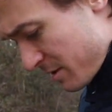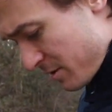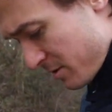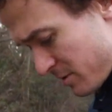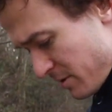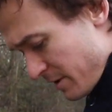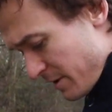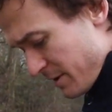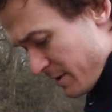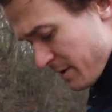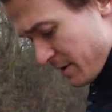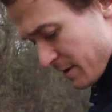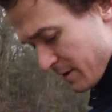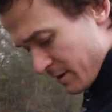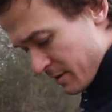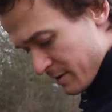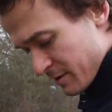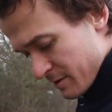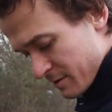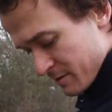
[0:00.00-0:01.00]
or in
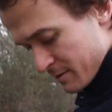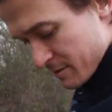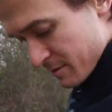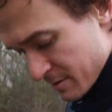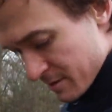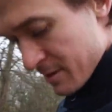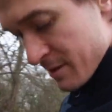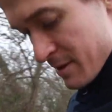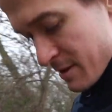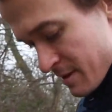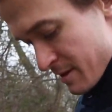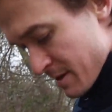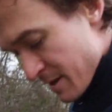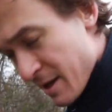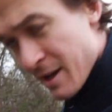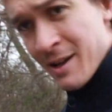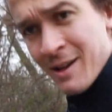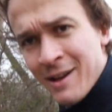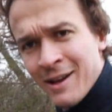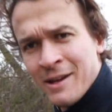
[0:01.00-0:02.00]

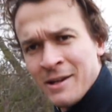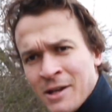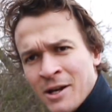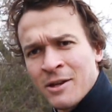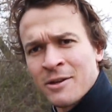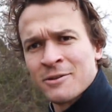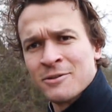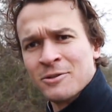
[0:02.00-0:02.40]
any other